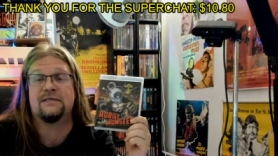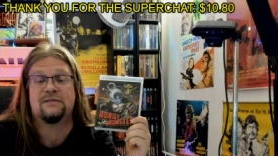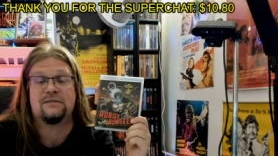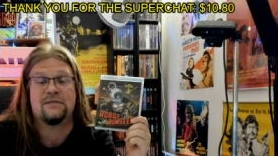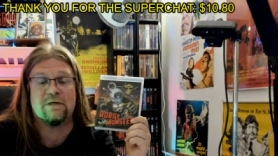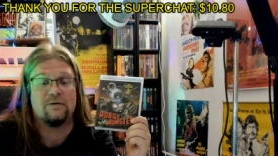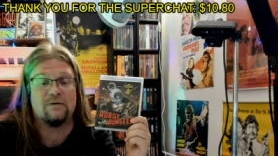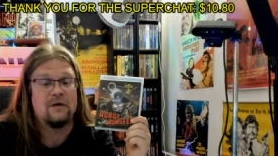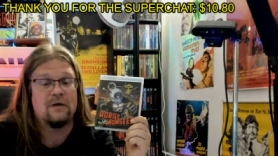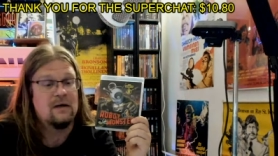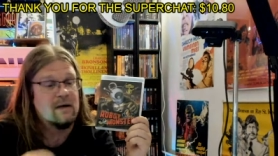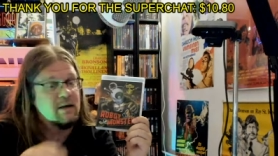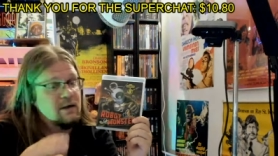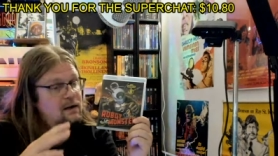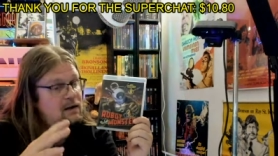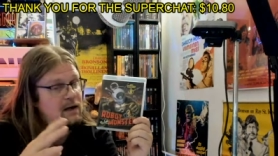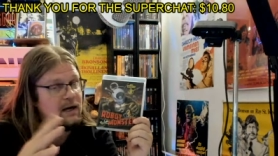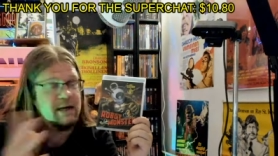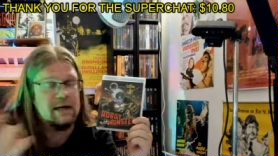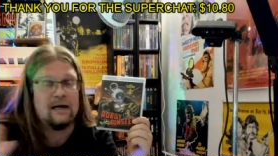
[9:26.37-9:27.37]
So
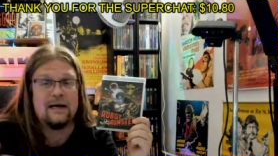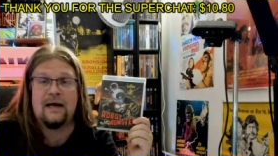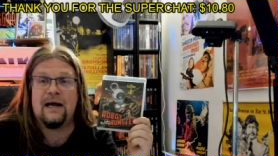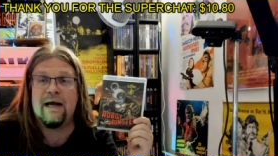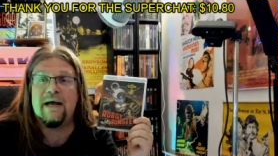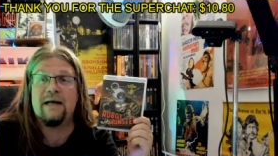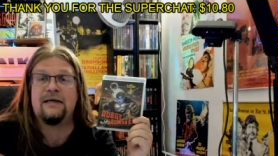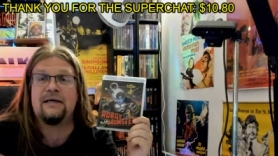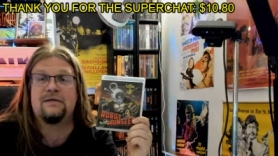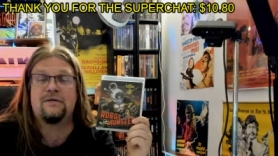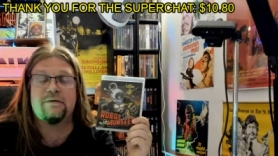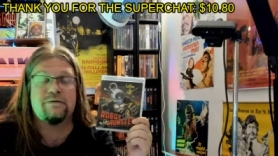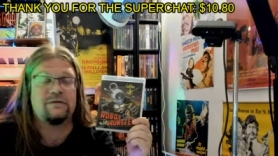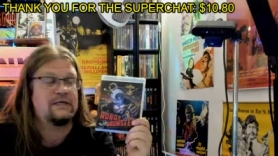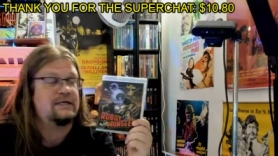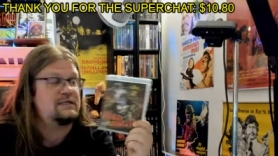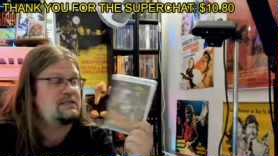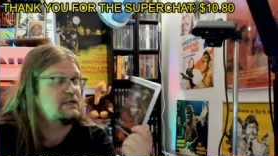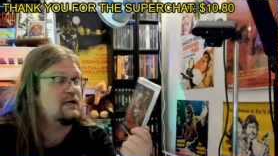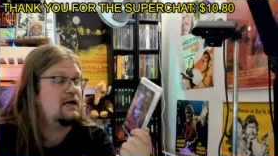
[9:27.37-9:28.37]
I gotta hand it to
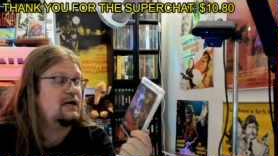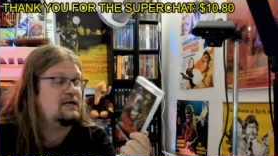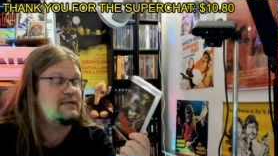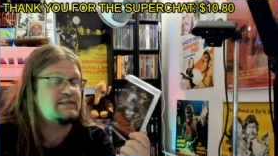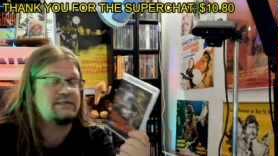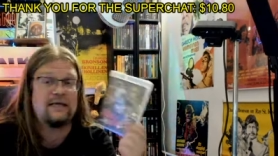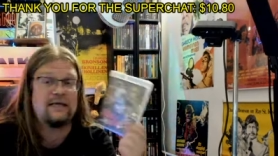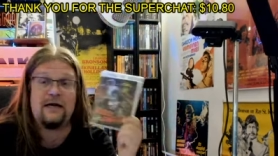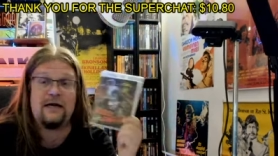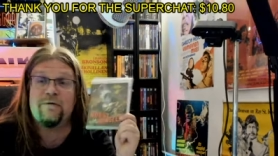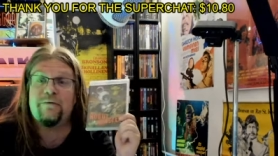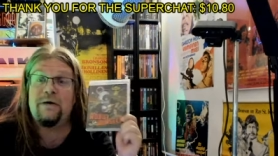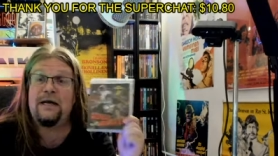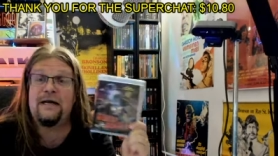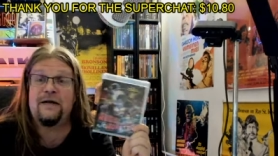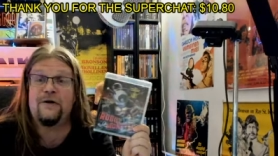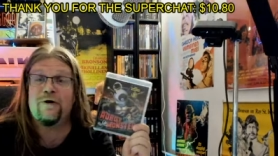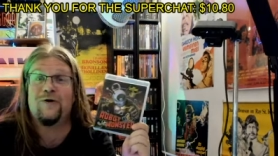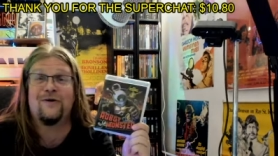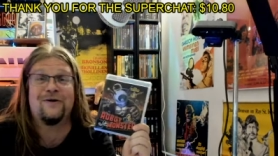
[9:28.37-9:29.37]
these guys, they
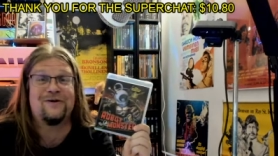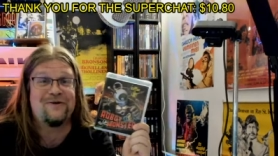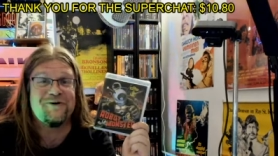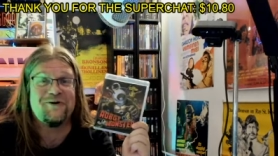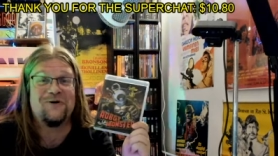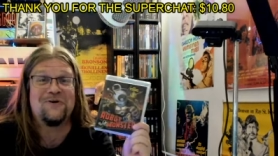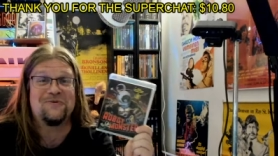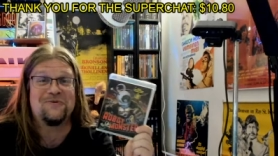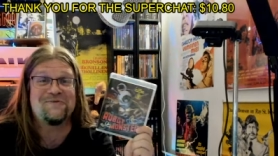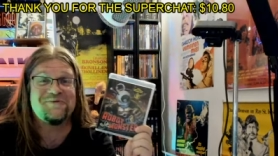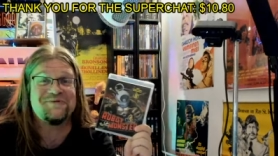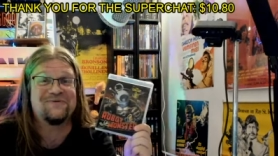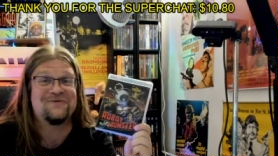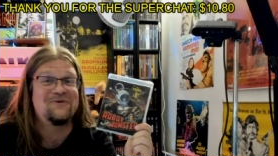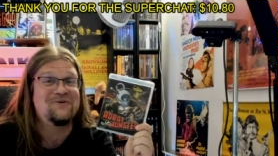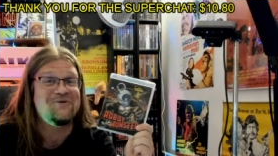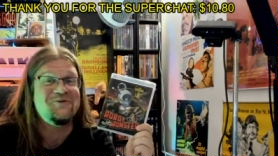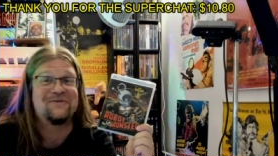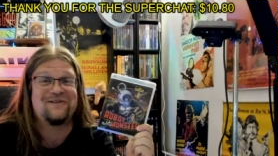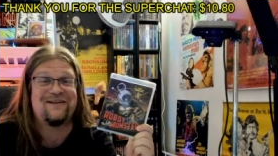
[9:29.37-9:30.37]
really
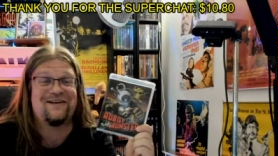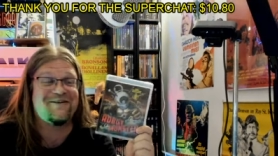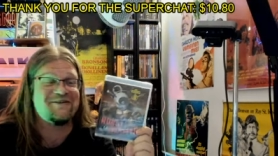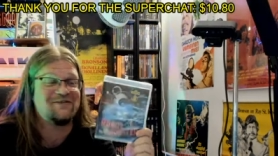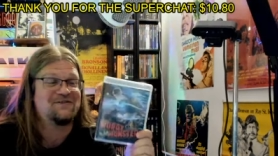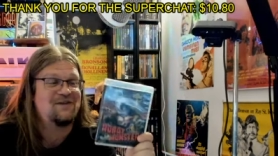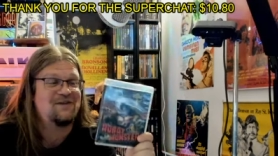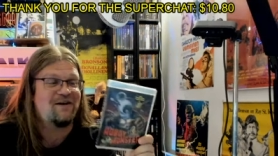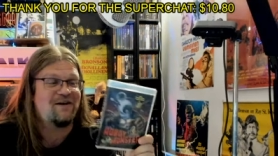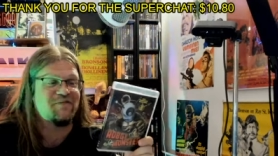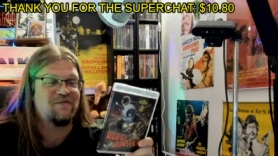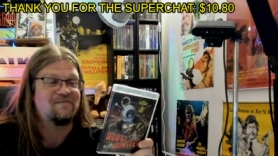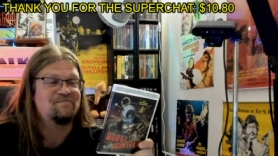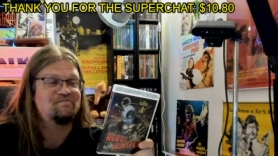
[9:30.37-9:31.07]
knew their stuff.